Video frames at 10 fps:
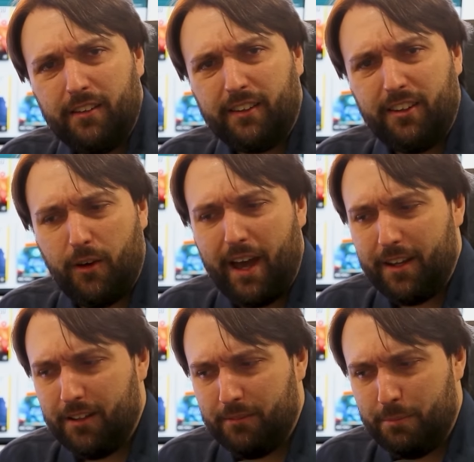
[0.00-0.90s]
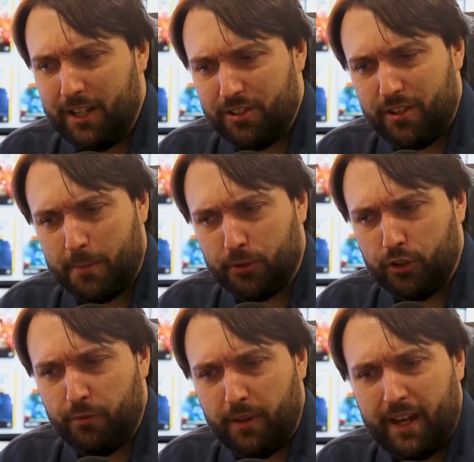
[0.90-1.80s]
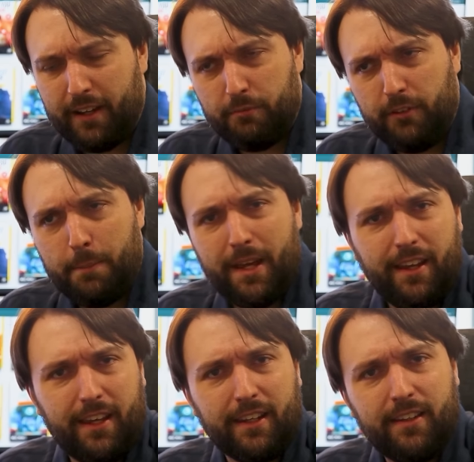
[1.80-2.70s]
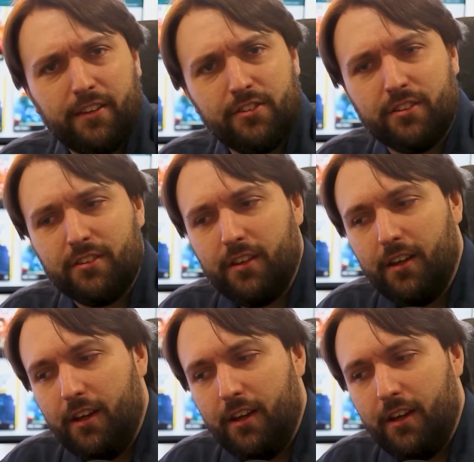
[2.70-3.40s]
Like, you know, I had it pitched and approved without really picking any dungeons.